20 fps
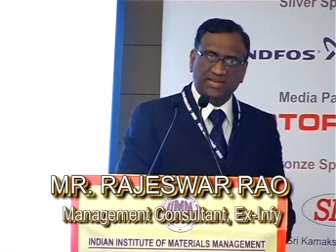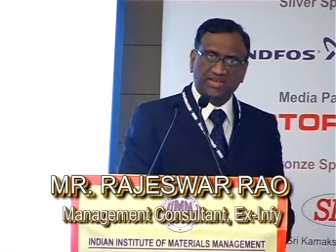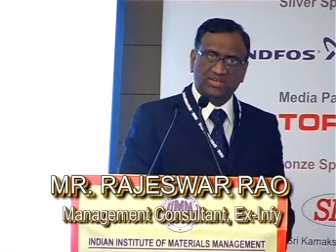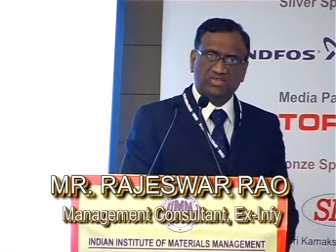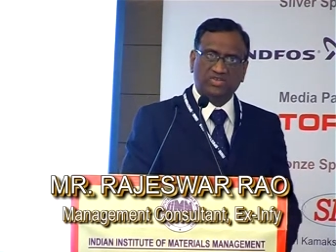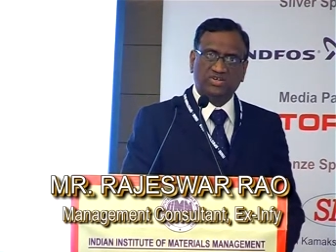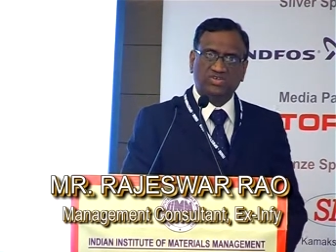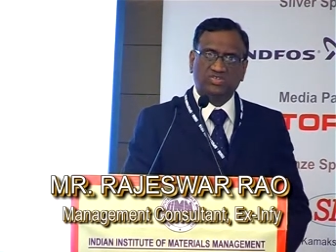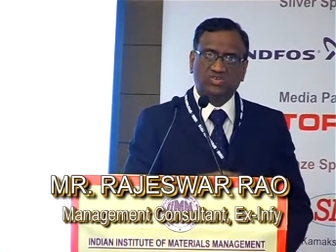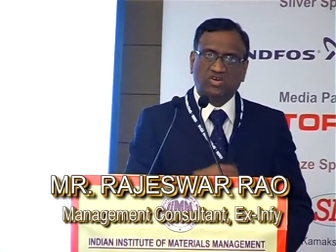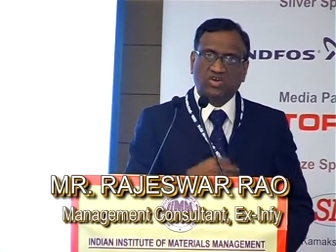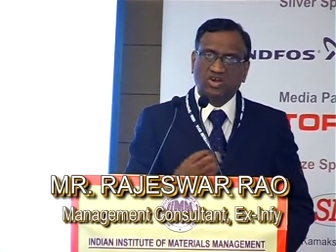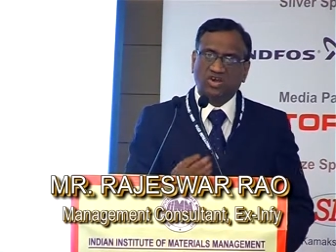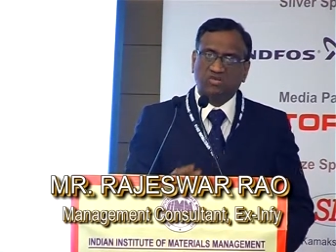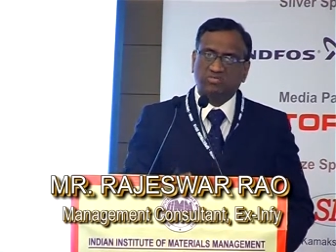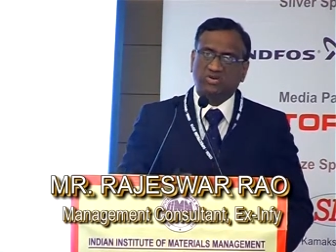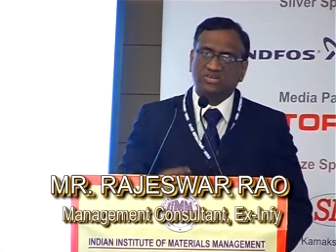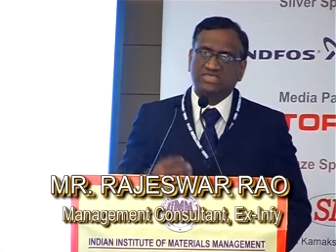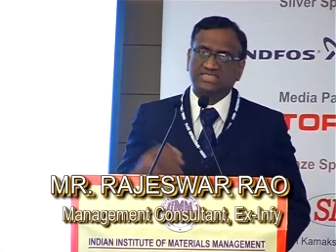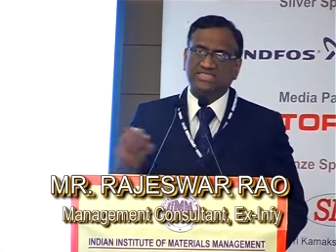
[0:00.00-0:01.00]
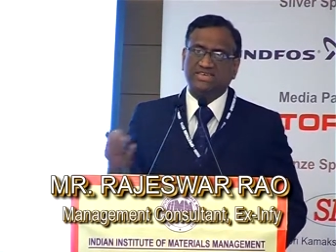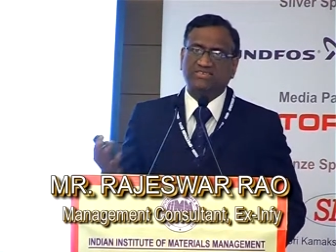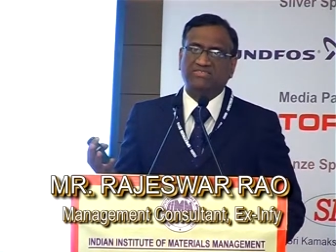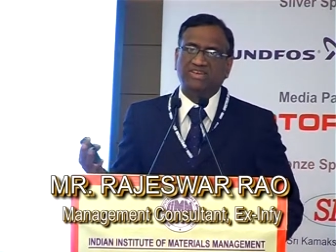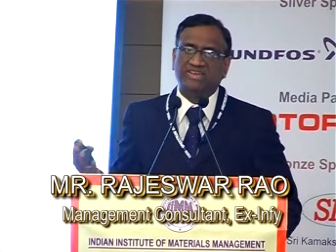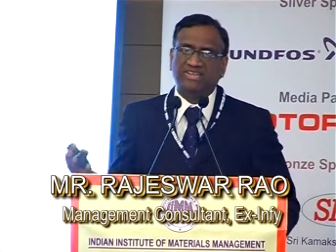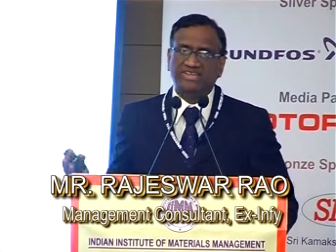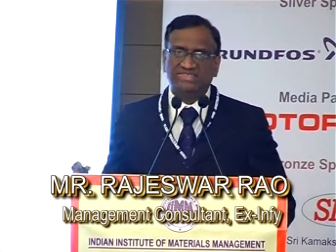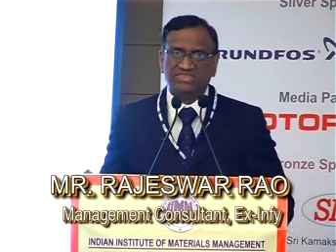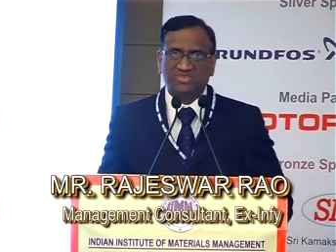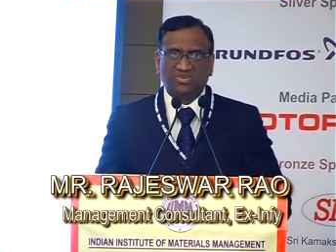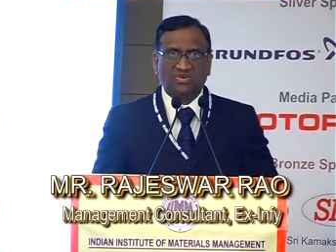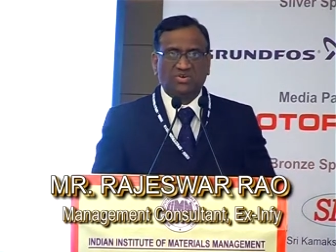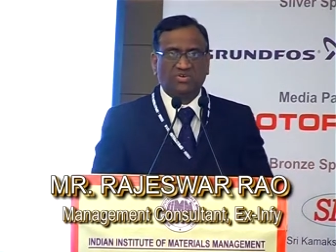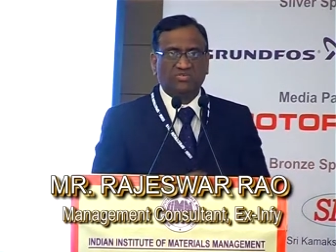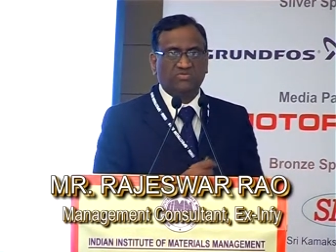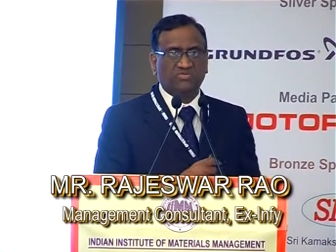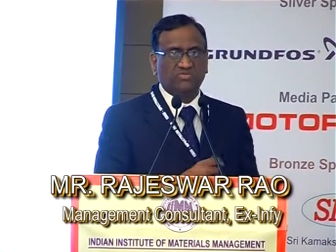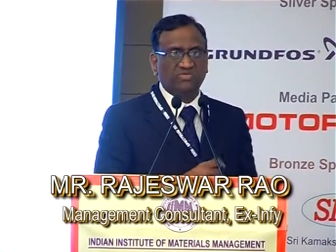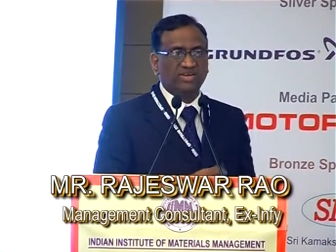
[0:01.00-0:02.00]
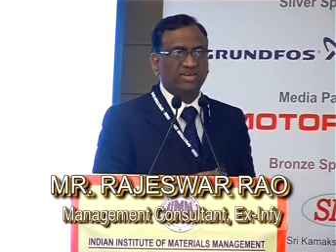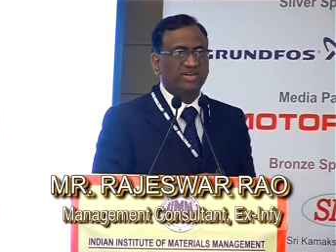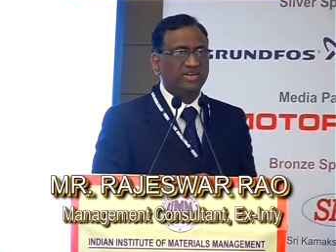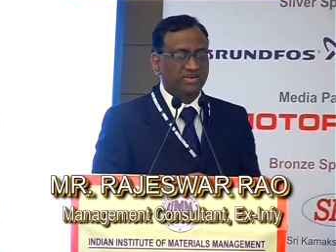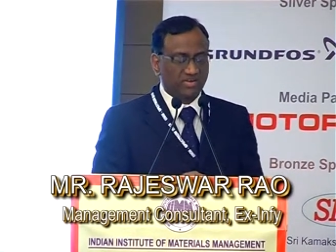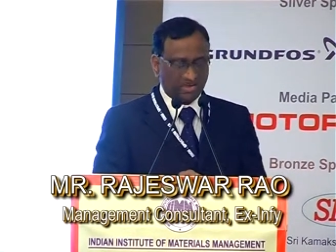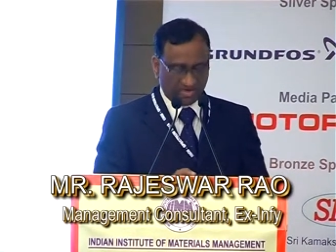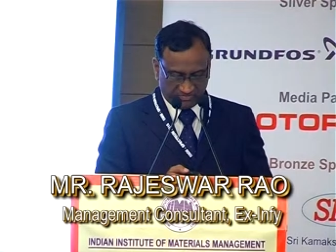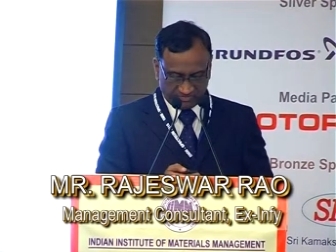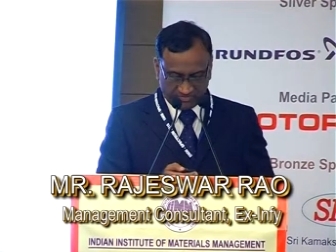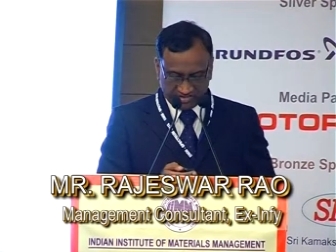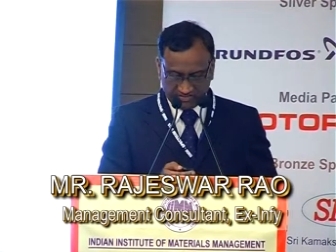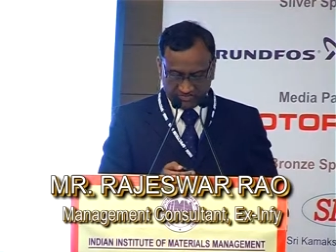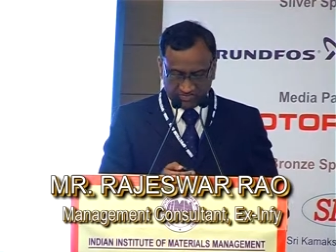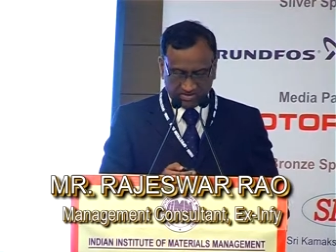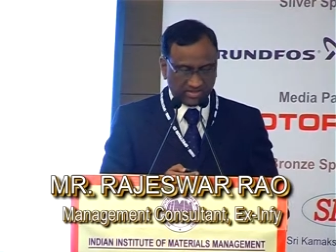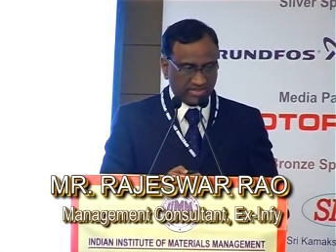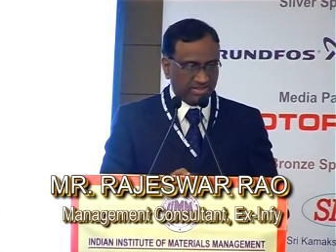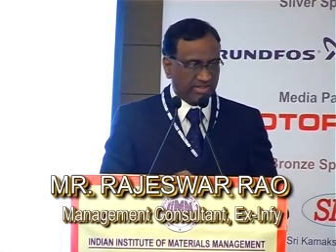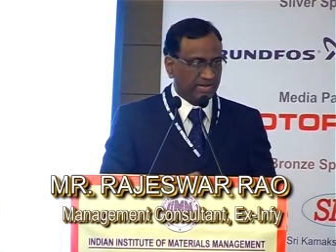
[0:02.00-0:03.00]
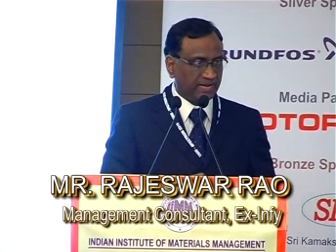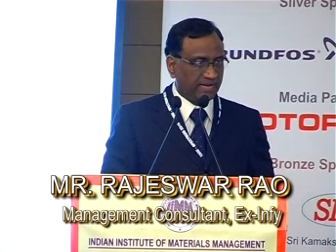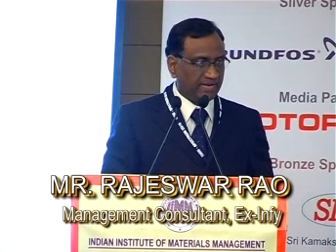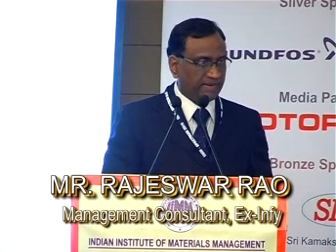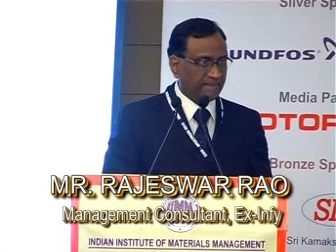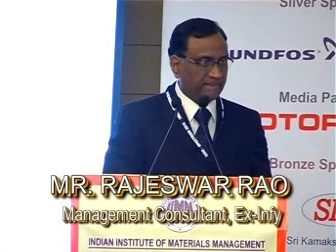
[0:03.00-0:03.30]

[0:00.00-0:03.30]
So it's all about seven A's of Internet of Everything.